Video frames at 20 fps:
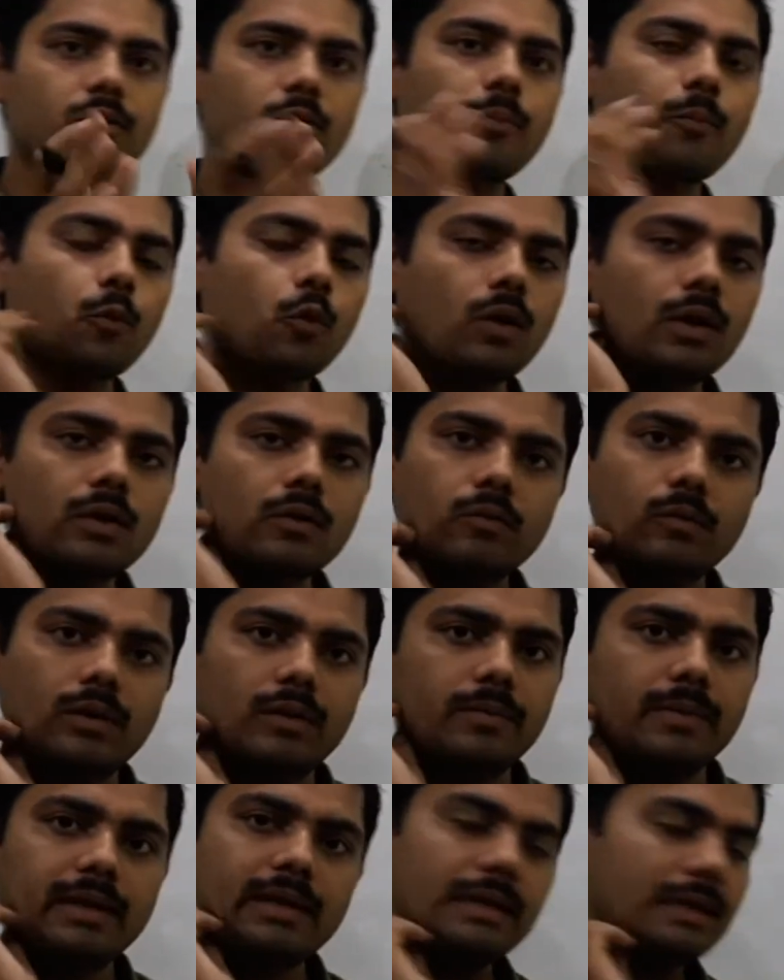Your product
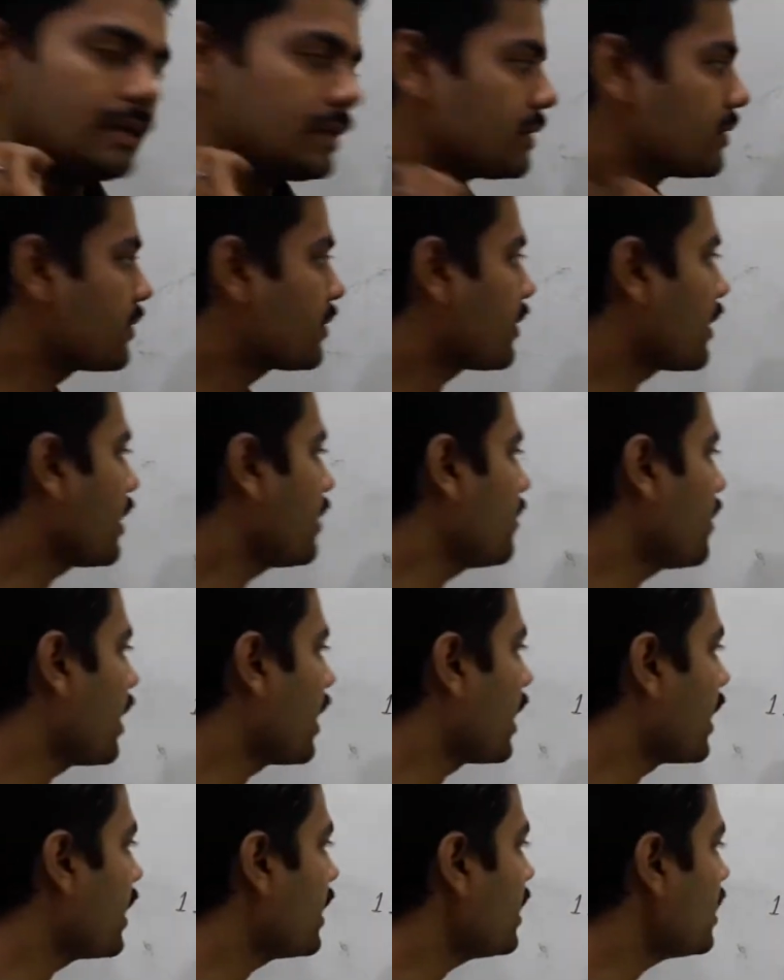will be same,
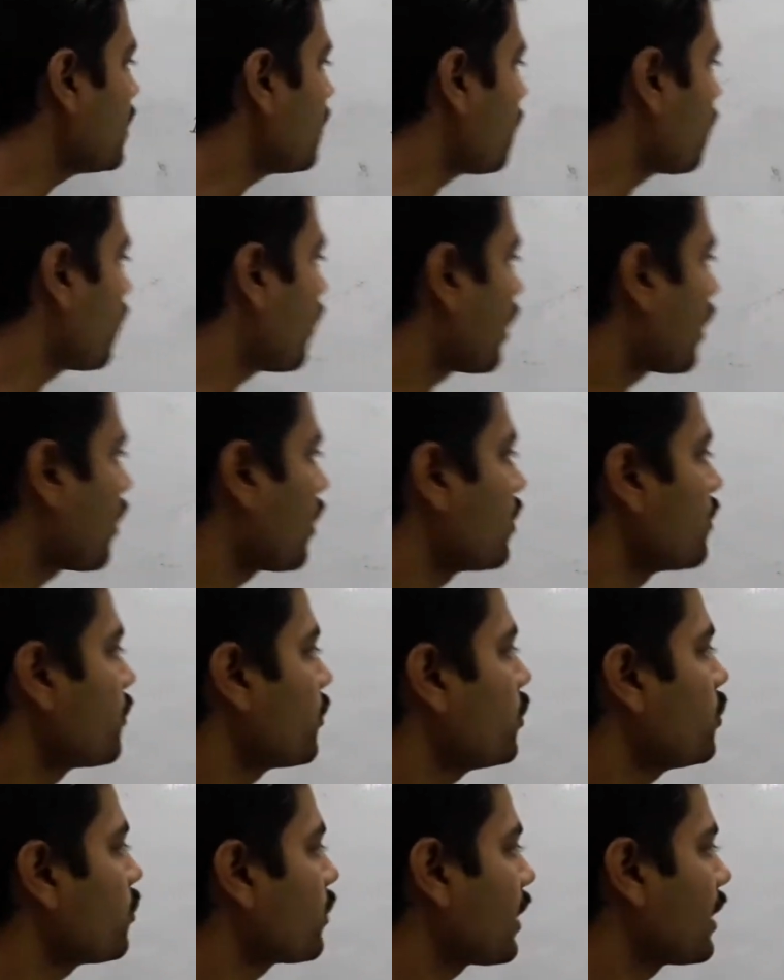and if you are
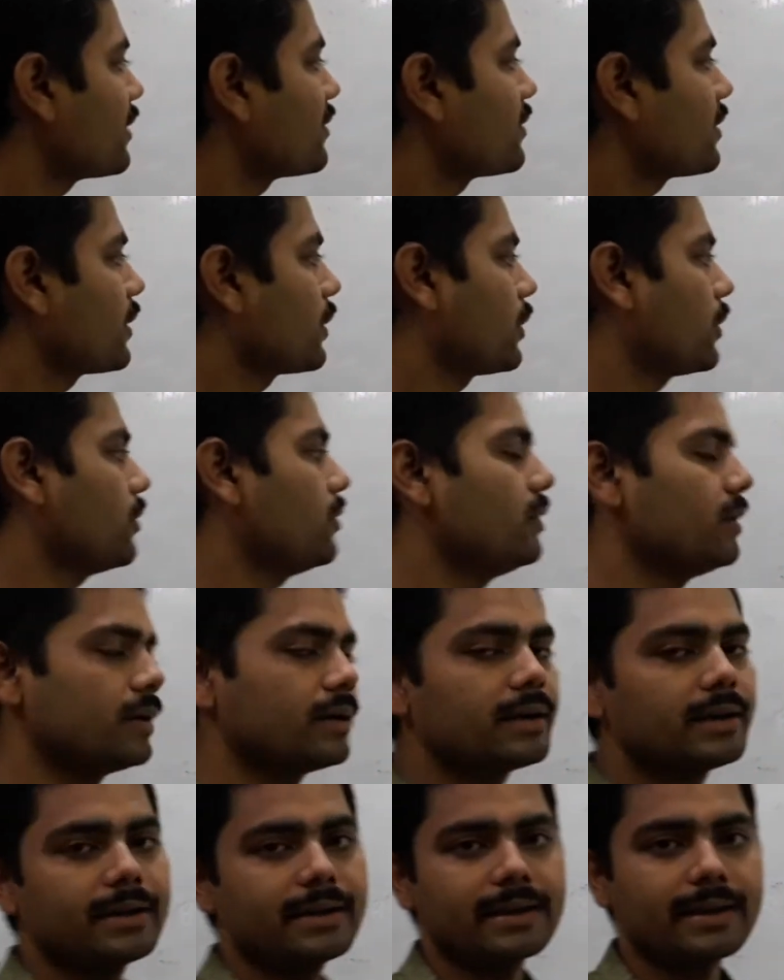confused, you can check your
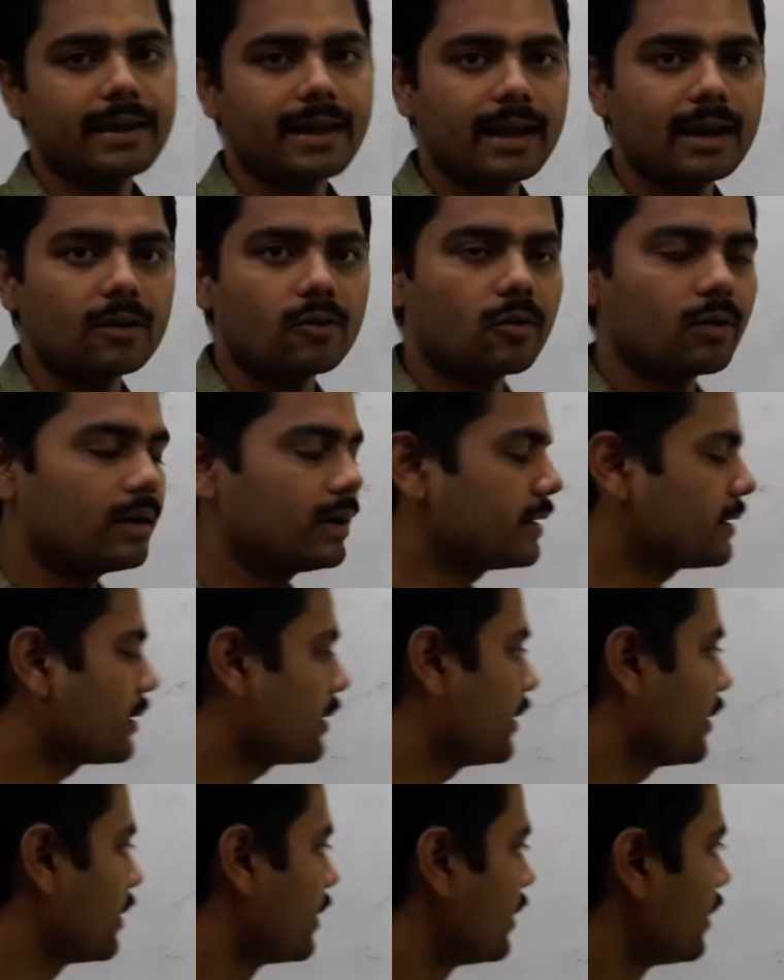
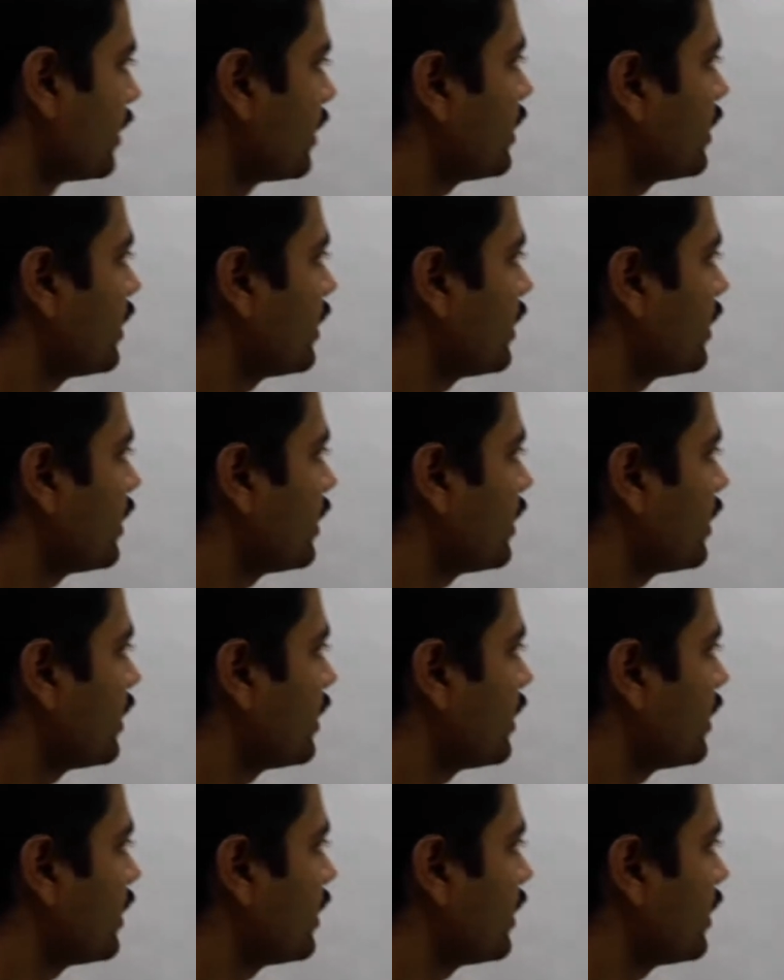calculator.